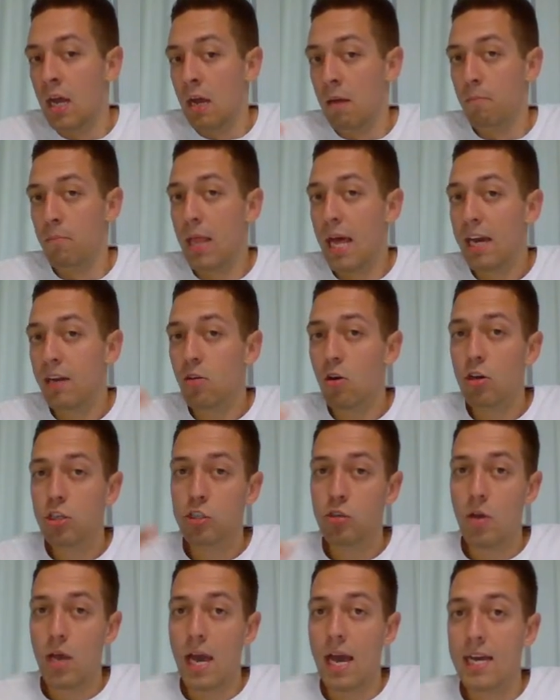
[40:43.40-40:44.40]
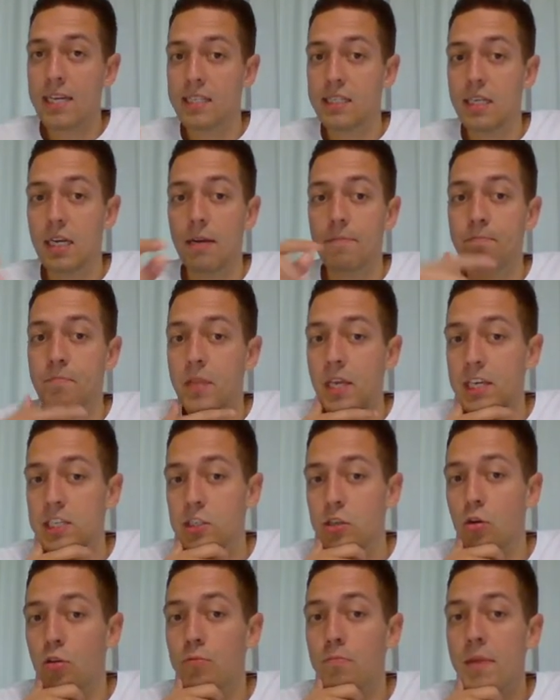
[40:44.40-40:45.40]
Black also has um, his
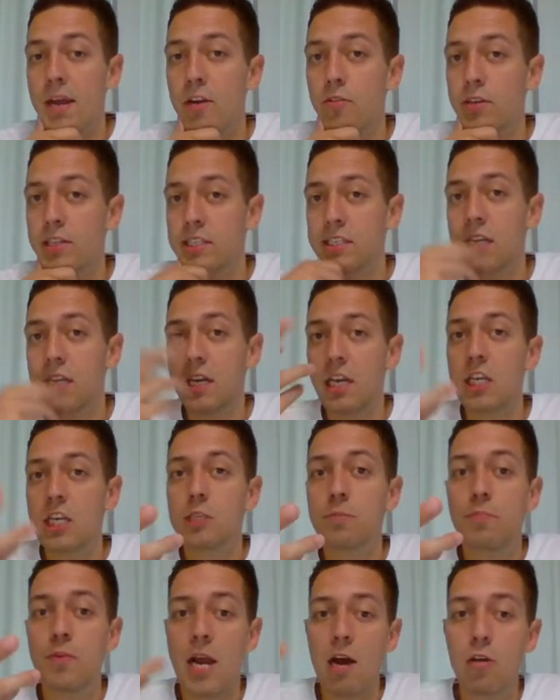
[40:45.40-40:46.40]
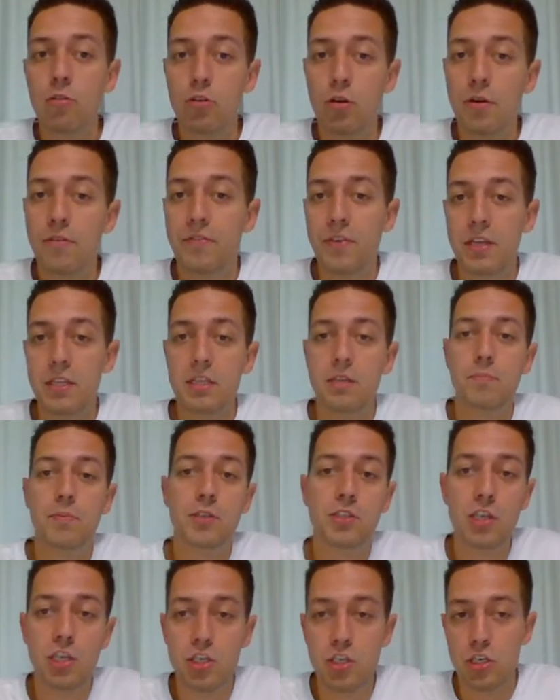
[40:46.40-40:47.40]
own merits that he is proud of in the
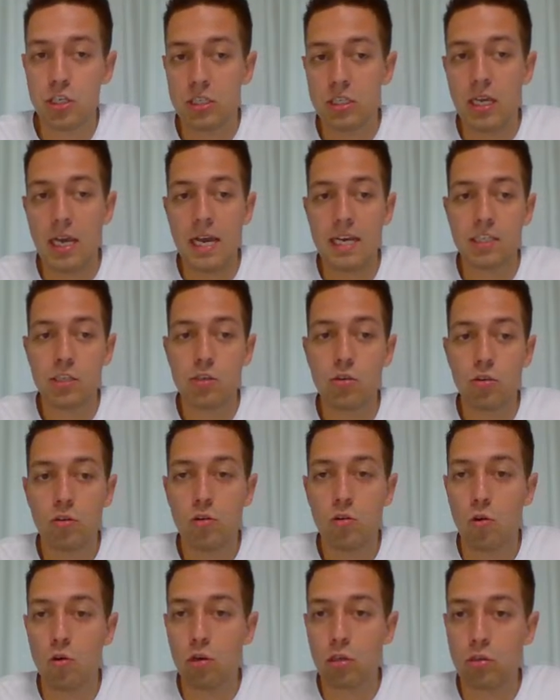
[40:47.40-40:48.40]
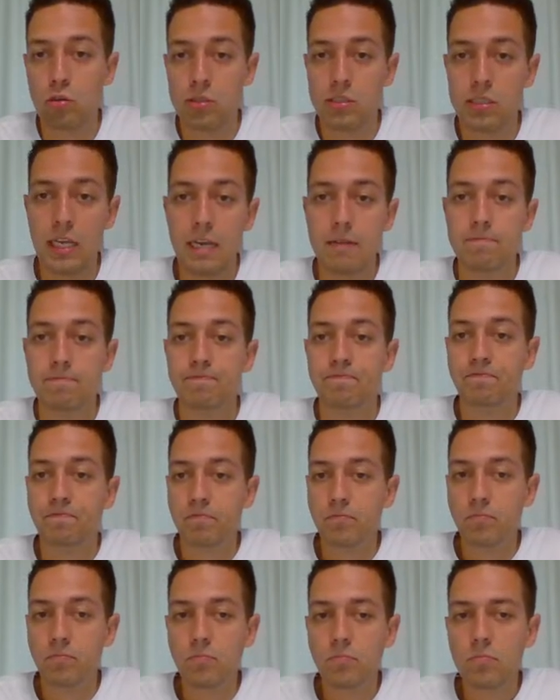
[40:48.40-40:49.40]
positions, as you're going to see.
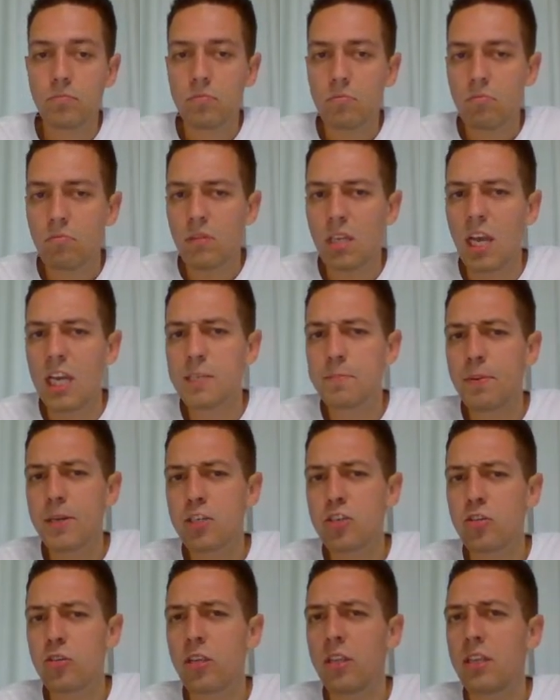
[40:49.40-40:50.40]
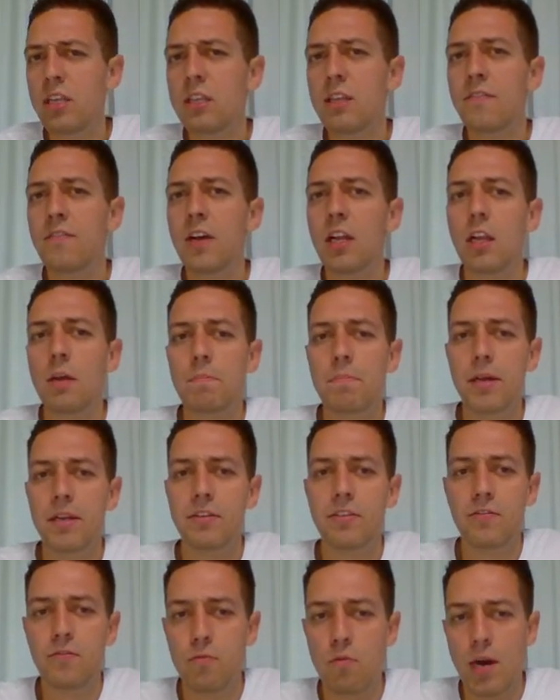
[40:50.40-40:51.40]
Especially the development
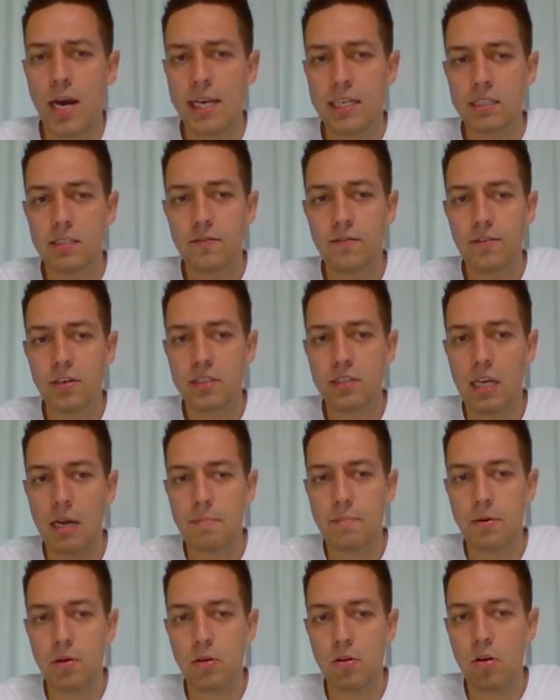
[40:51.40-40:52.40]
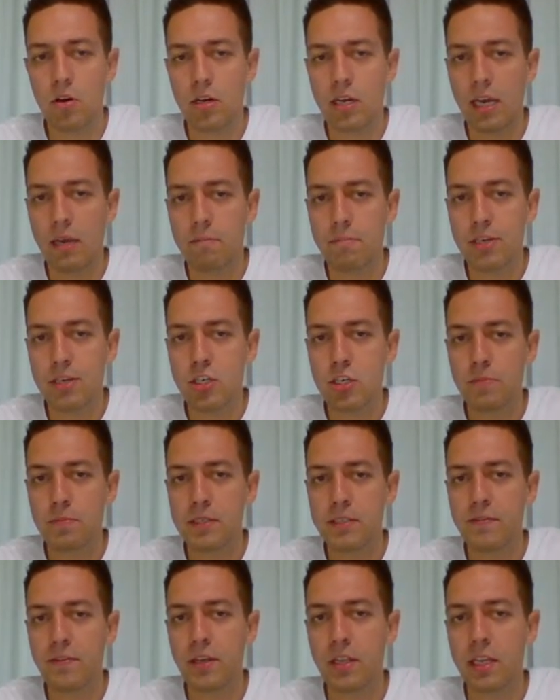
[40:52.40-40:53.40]
of whites. For example, okay, bishop
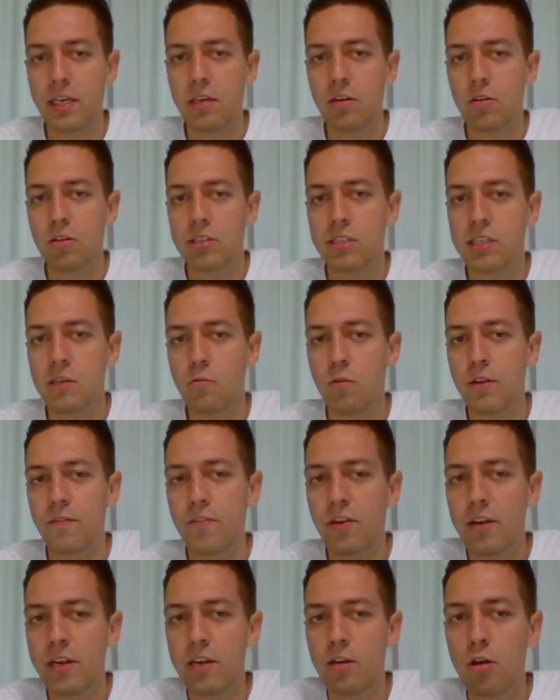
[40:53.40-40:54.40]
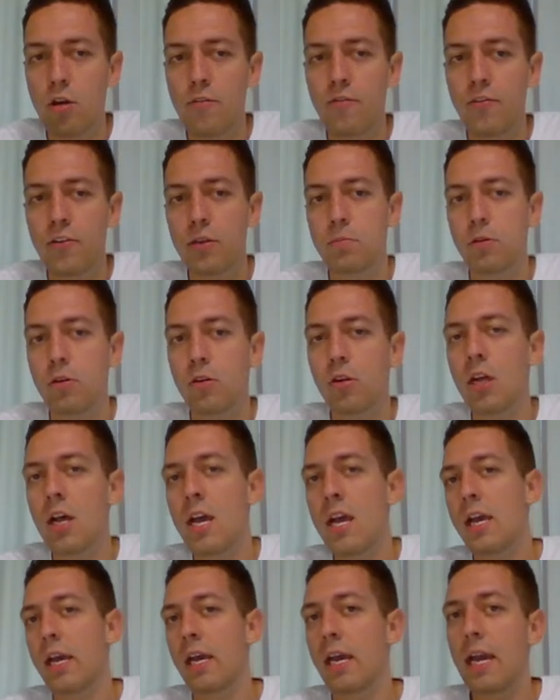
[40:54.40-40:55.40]
is feeling on c1 very uncomfortable,
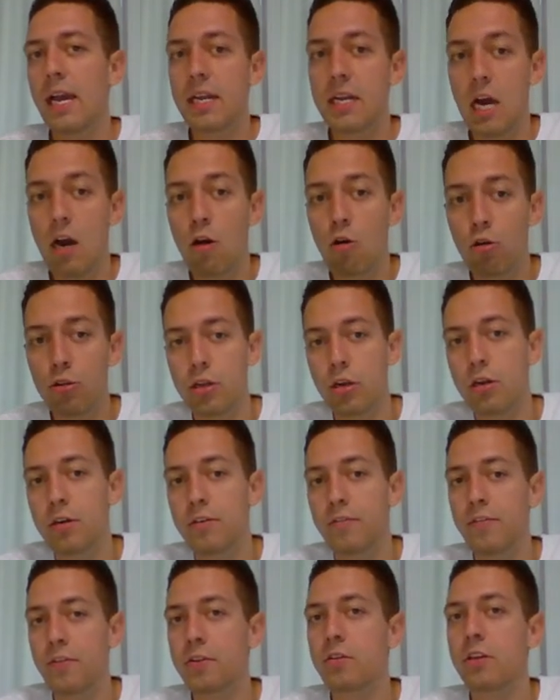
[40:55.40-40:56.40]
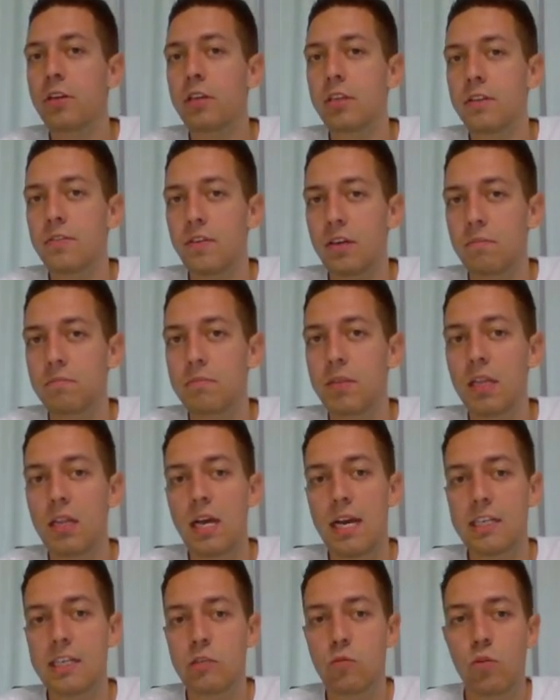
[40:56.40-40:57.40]
and how on earth are you going to develop the
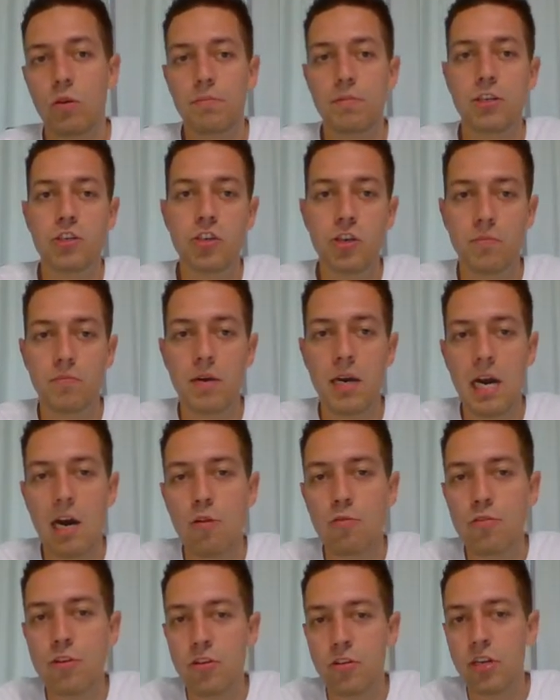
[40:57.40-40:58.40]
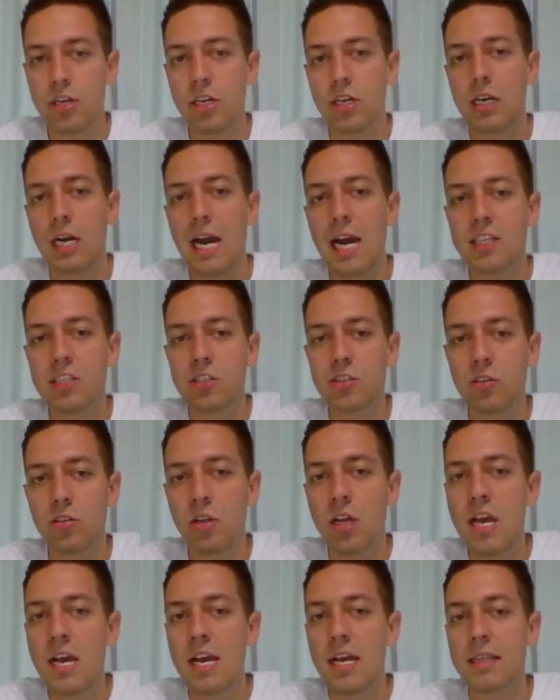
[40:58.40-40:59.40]
light square bishop? How you're going to castle?